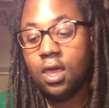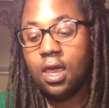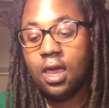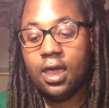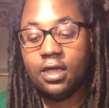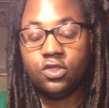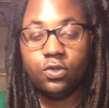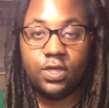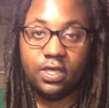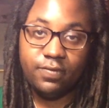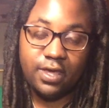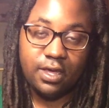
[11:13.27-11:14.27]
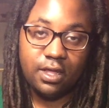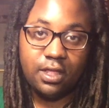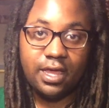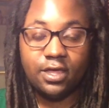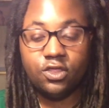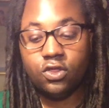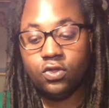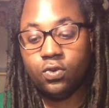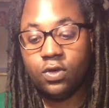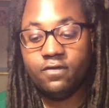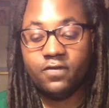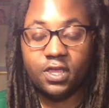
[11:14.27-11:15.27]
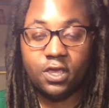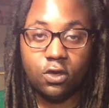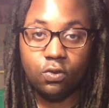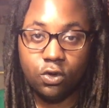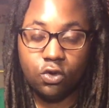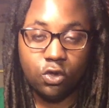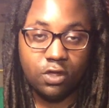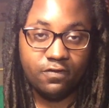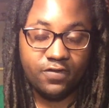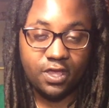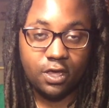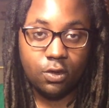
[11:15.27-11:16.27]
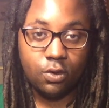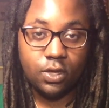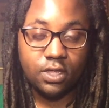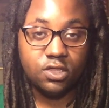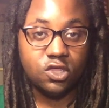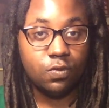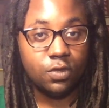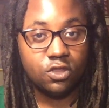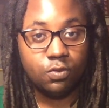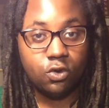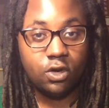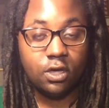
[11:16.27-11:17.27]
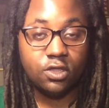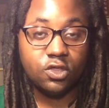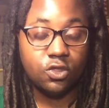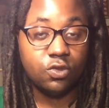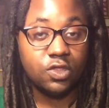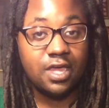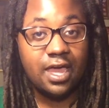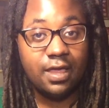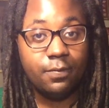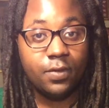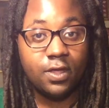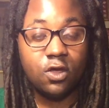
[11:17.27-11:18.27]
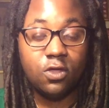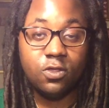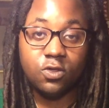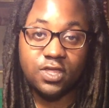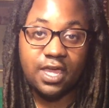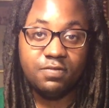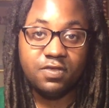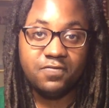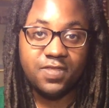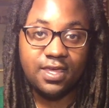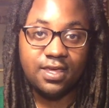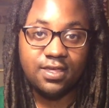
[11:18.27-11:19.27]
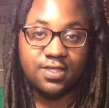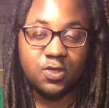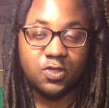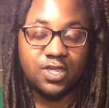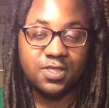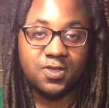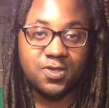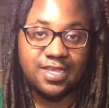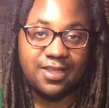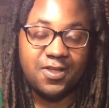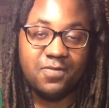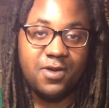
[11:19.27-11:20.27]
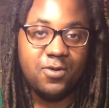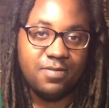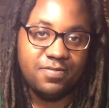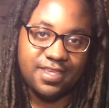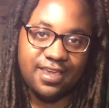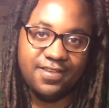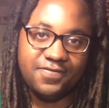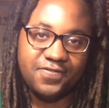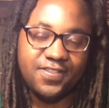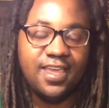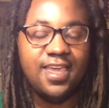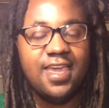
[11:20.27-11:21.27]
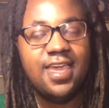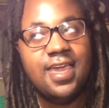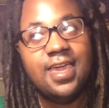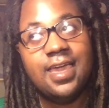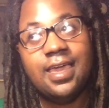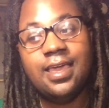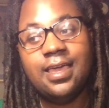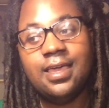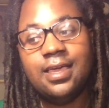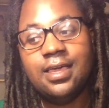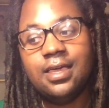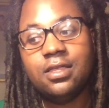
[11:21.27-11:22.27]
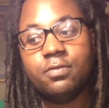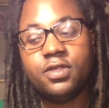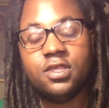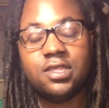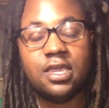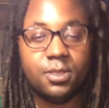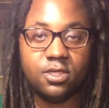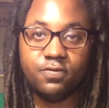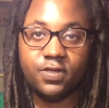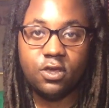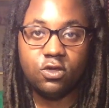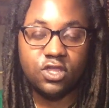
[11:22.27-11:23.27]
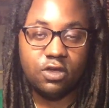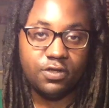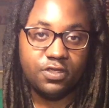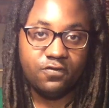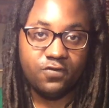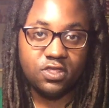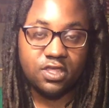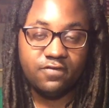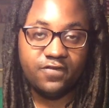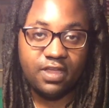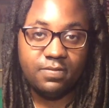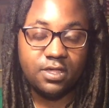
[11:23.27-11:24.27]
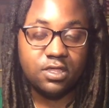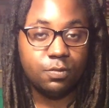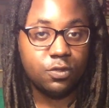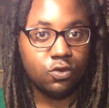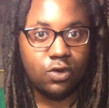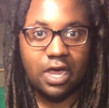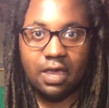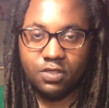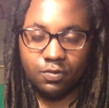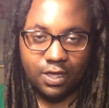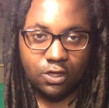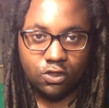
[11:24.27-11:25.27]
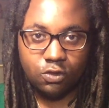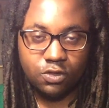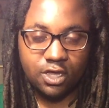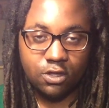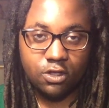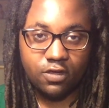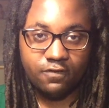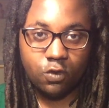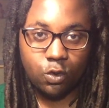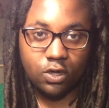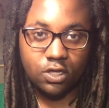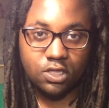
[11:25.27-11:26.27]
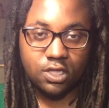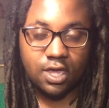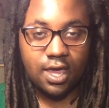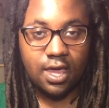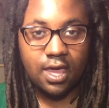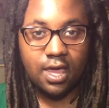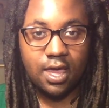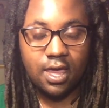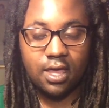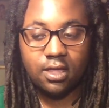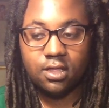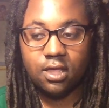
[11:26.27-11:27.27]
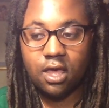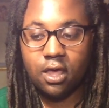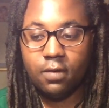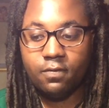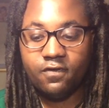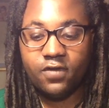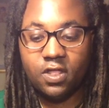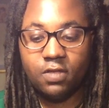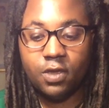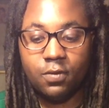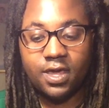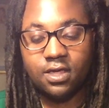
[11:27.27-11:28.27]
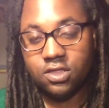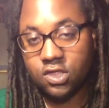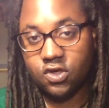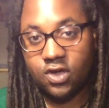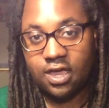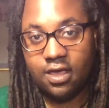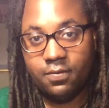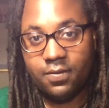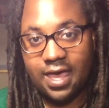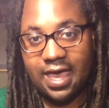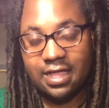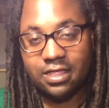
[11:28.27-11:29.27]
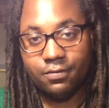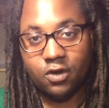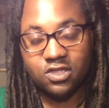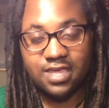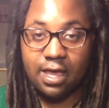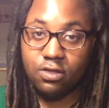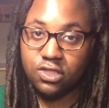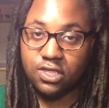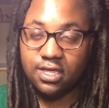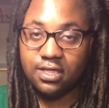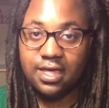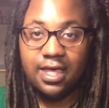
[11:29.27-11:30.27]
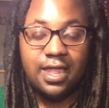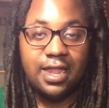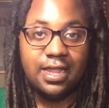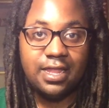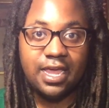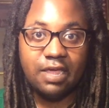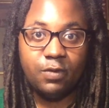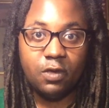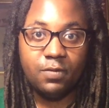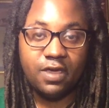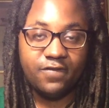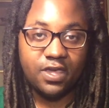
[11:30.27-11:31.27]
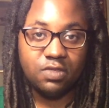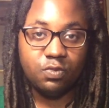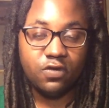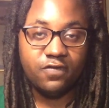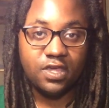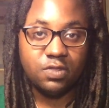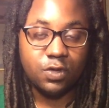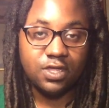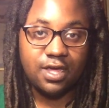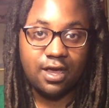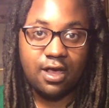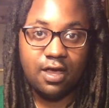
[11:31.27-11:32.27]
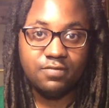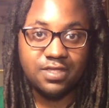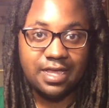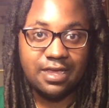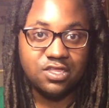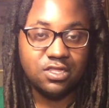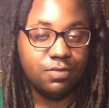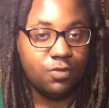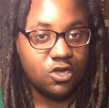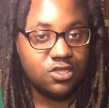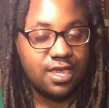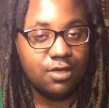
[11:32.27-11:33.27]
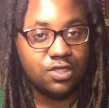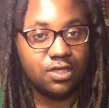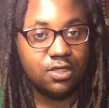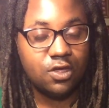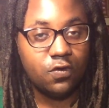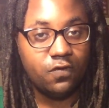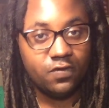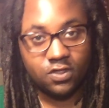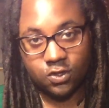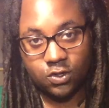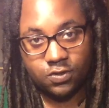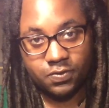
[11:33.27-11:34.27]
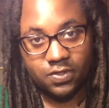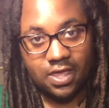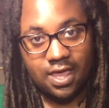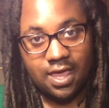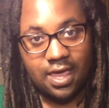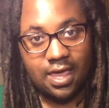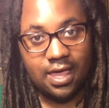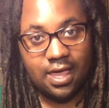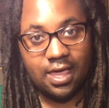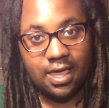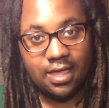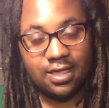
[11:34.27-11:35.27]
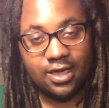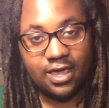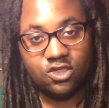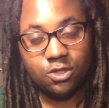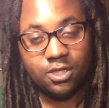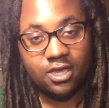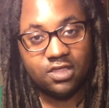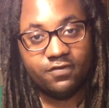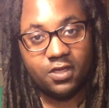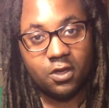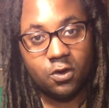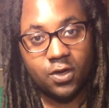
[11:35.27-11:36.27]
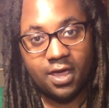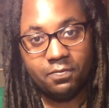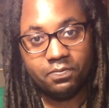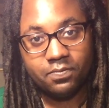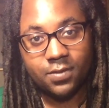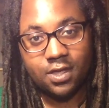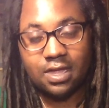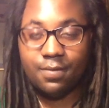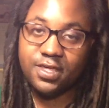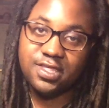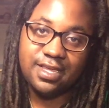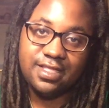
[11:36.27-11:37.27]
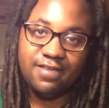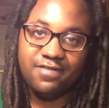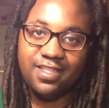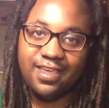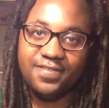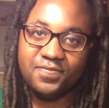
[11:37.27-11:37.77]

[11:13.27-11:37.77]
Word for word: I do email, I do video, recorded video, and so much more. I also do Skype and all those types of things, so check those out on my website. And please like this video, share with your friends and family, subscribe to my YouTube channel, of course, and um, follow me on my Instagram at Lamarr Townsend. Like me on my Facebook, facebook.com slash Lamarr Townsend official. And I'll catch you in the next video, okay? Namaste, love and light.